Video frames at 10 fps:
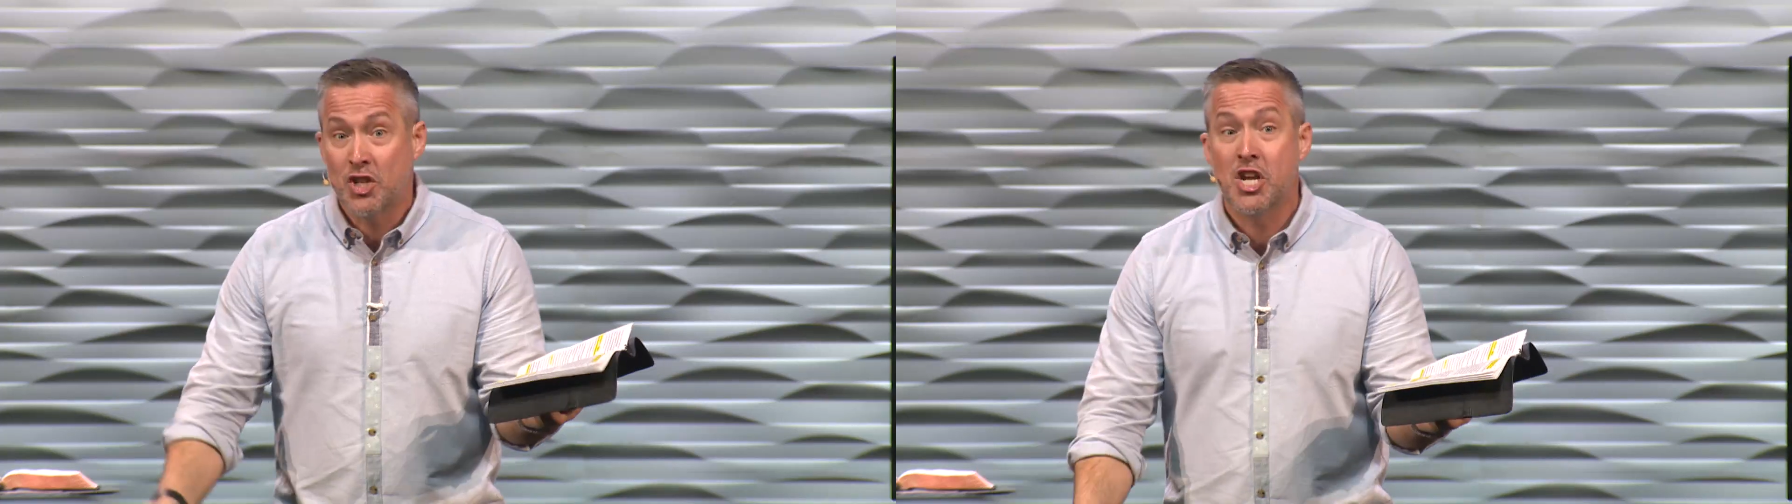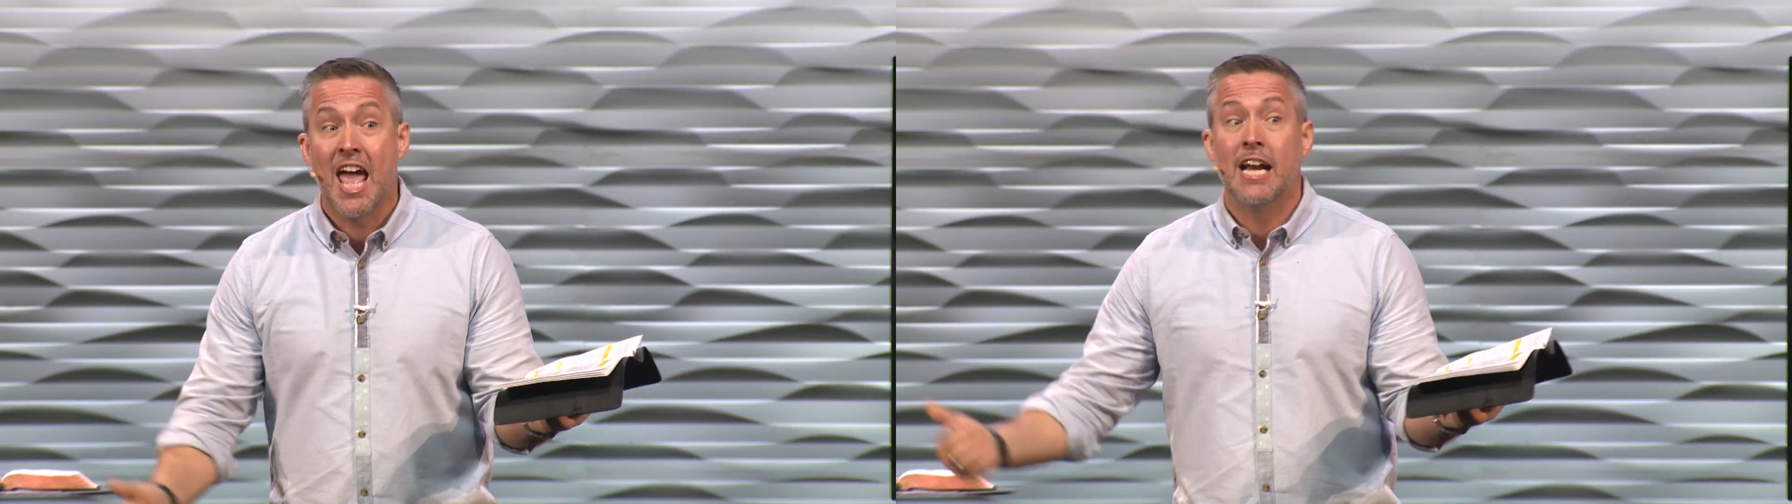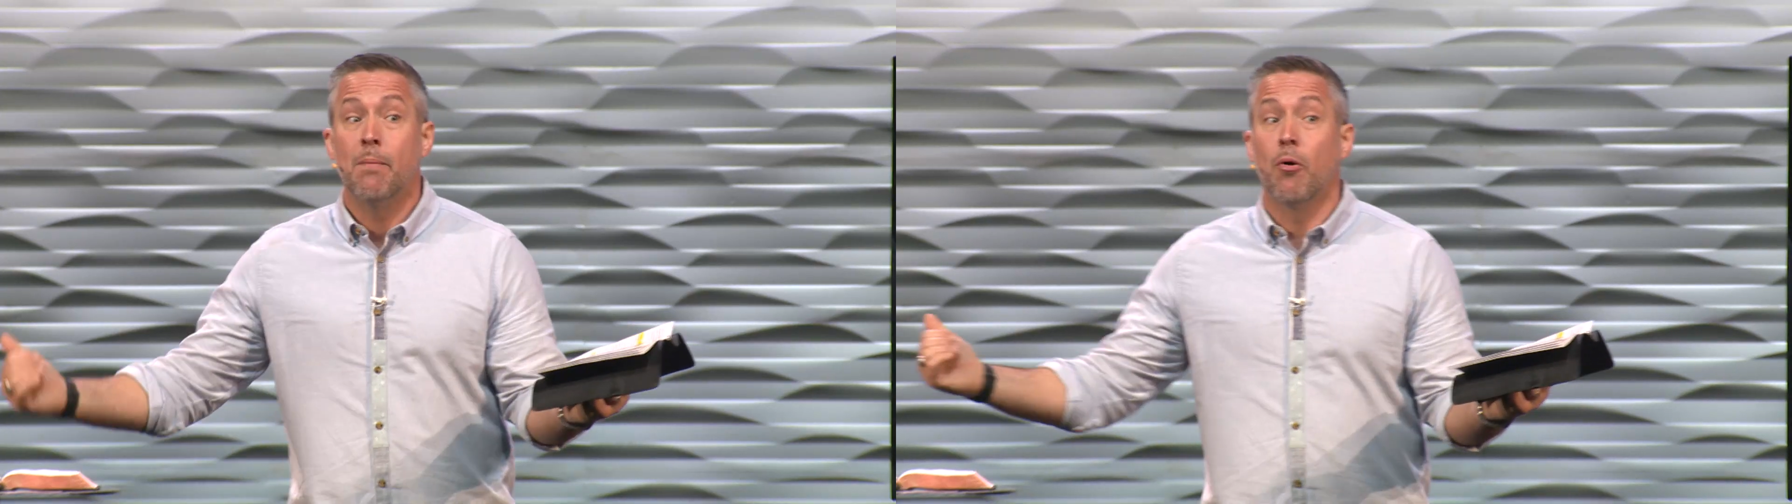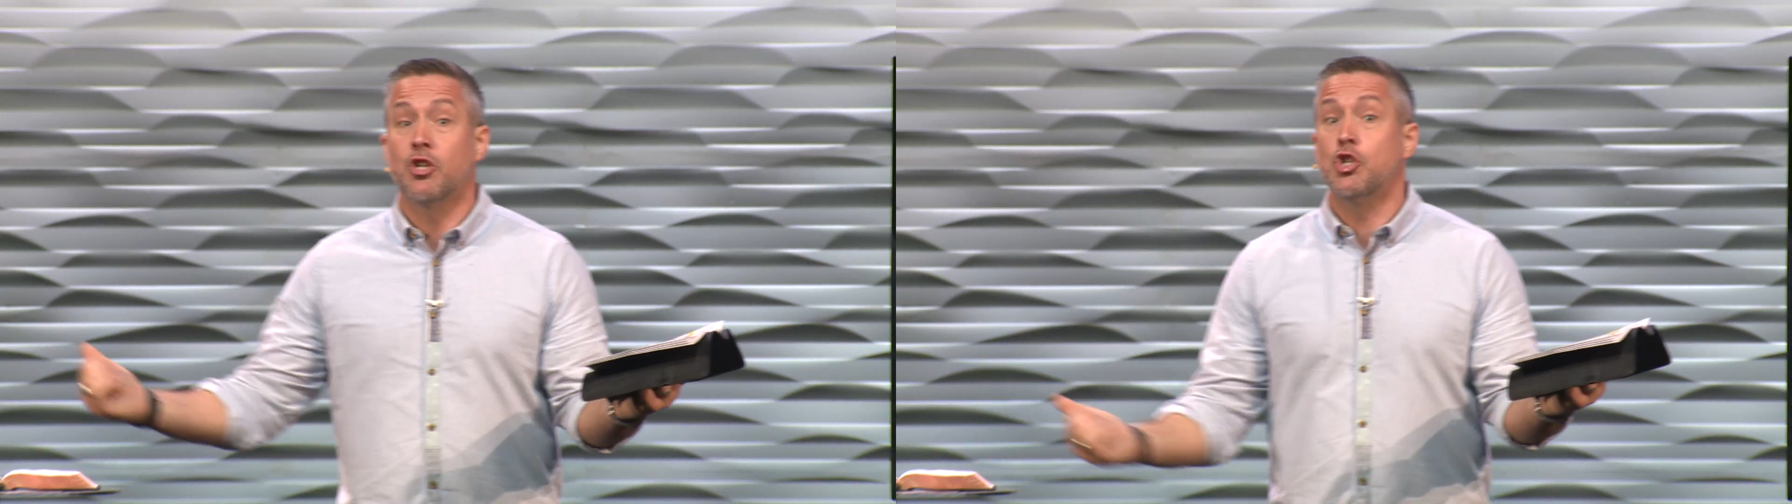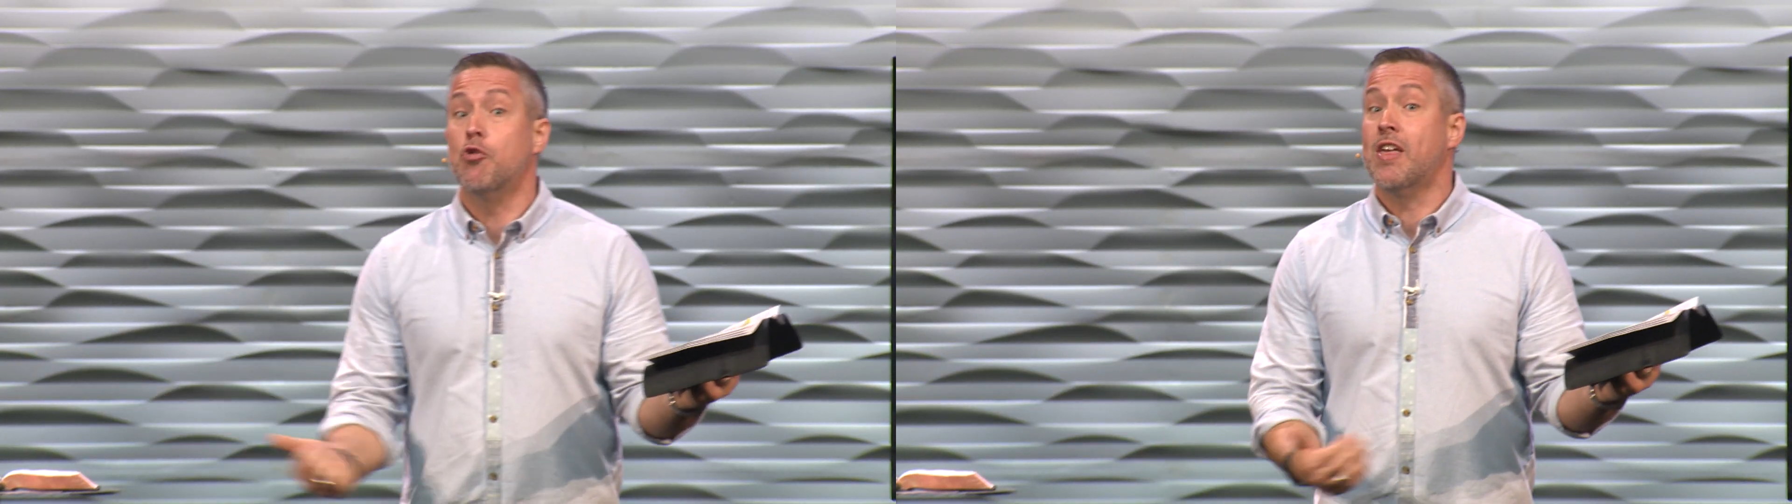Christianity
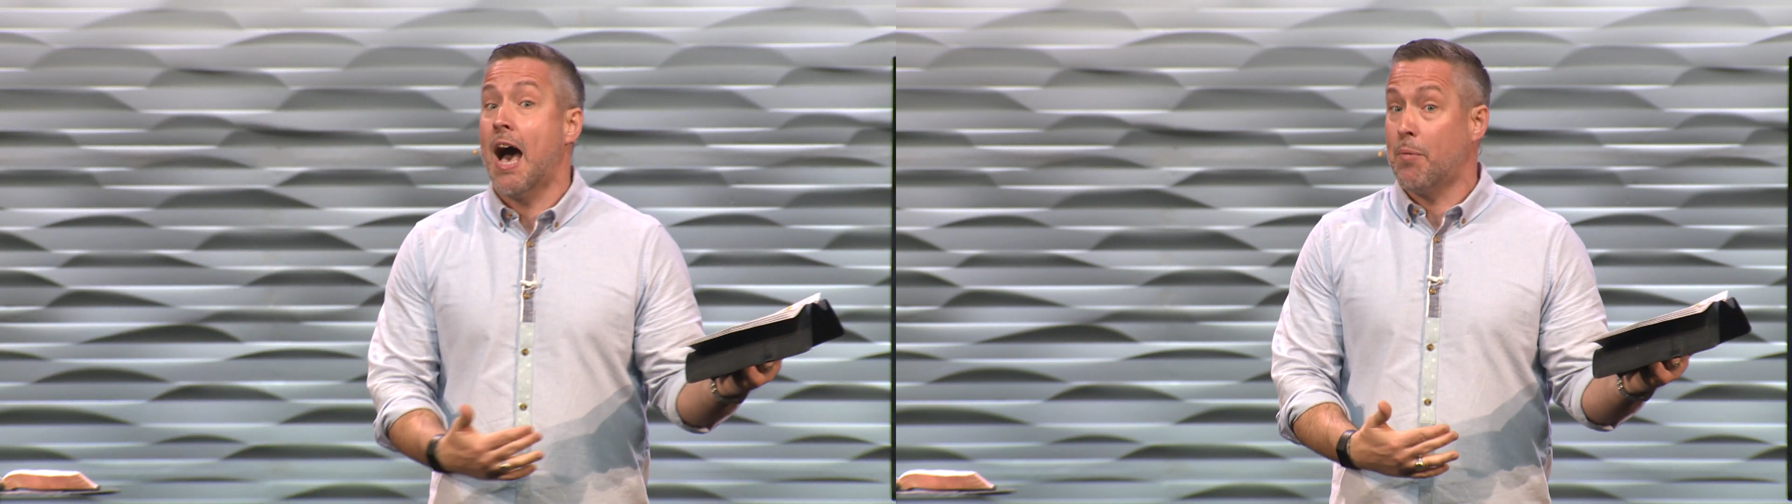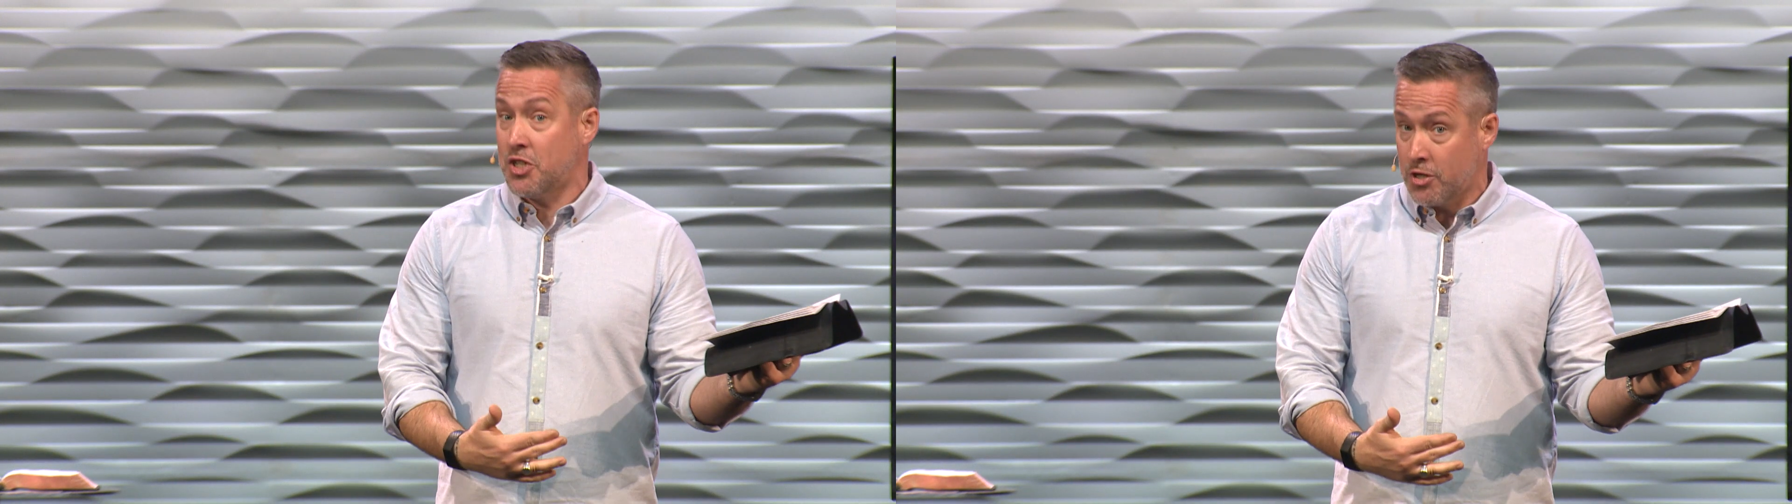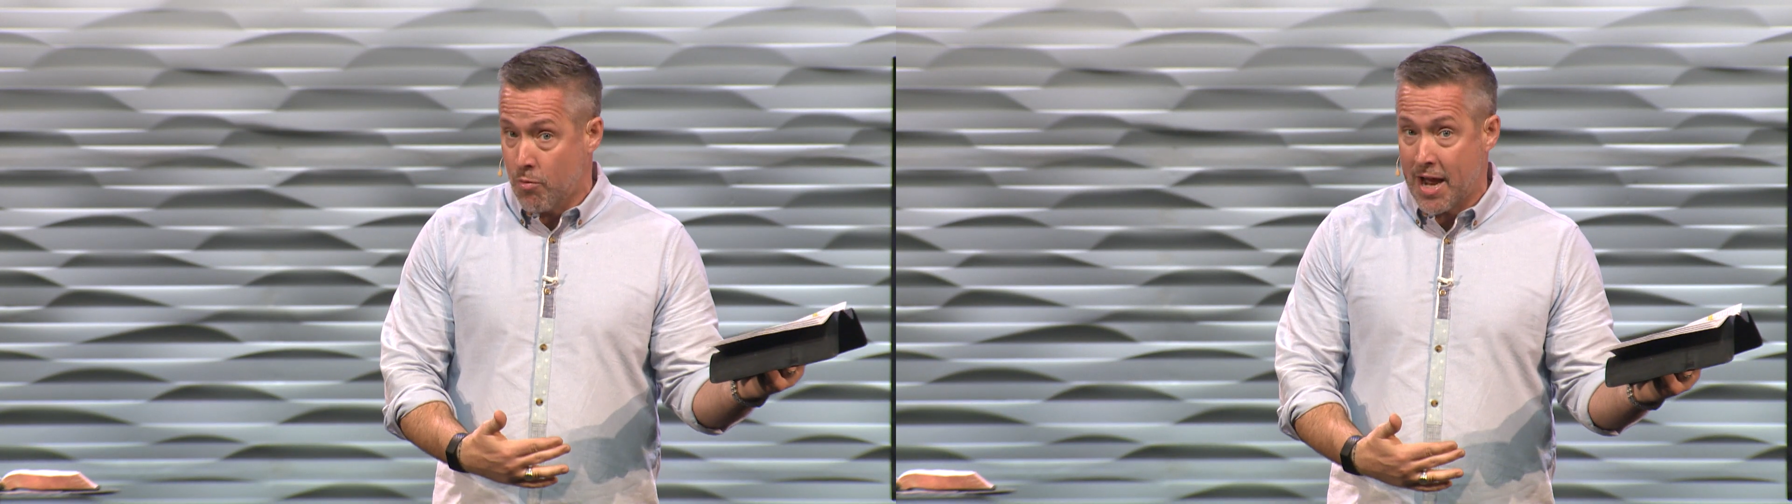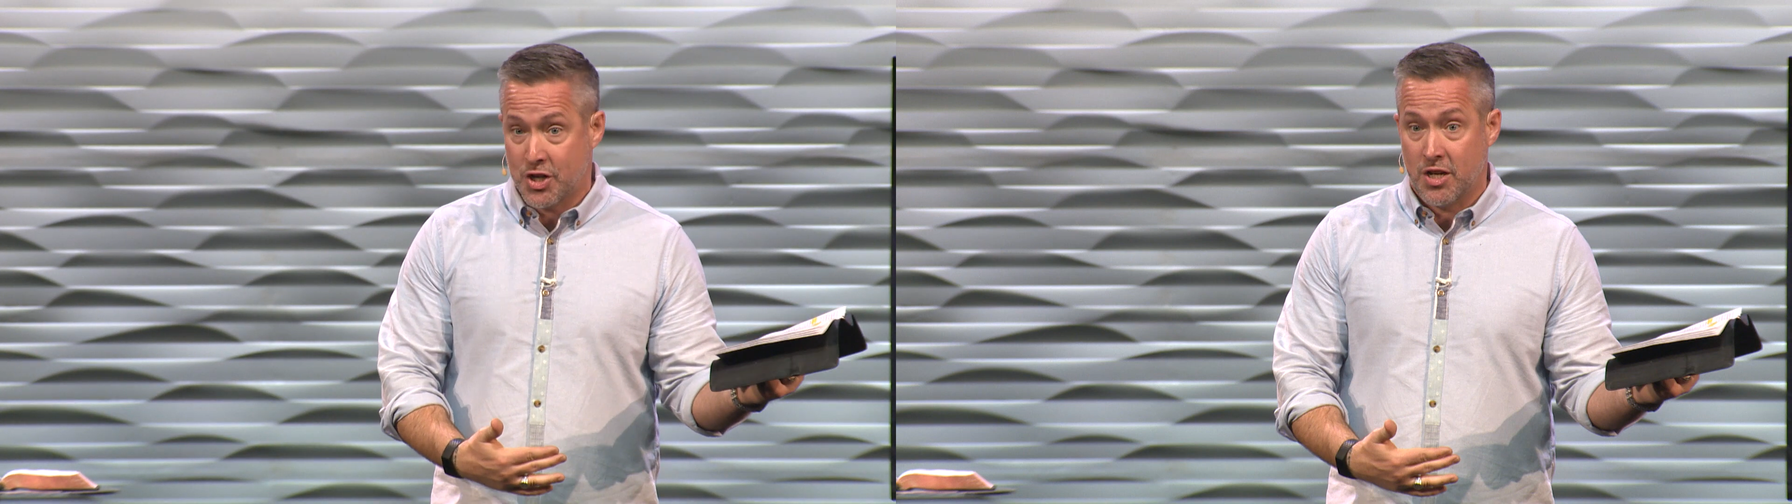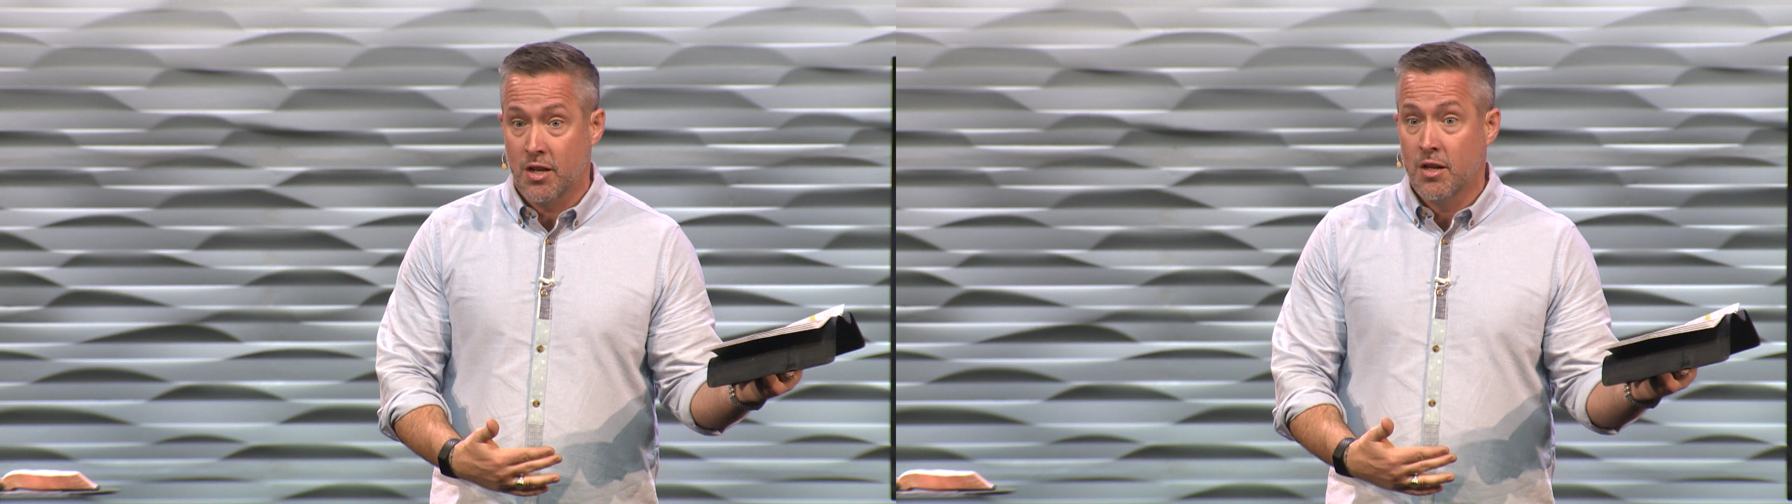pushes you the opposite
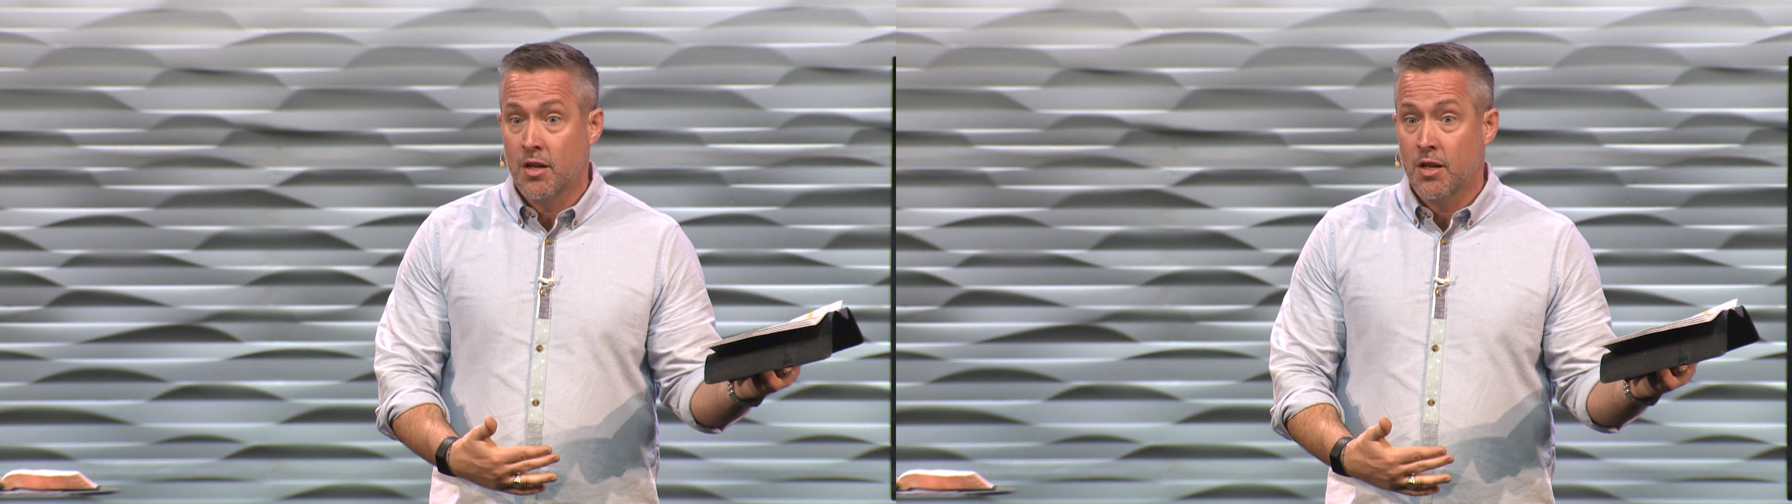direction.